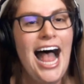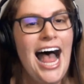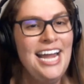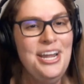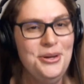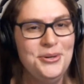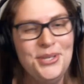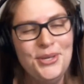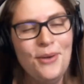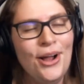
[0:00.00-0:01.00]
I know
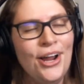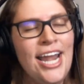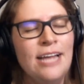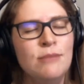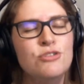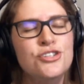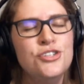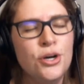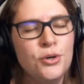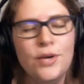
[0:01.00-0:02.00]
who you are. And I am
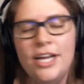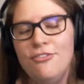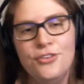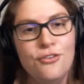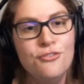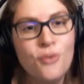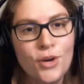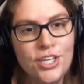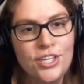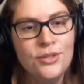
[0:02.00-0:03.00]
so grateful
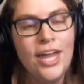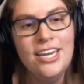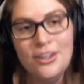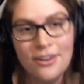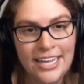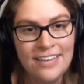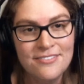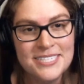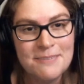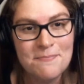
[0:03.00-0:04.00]
for you and your
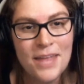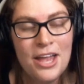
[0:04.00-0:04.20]
gifts.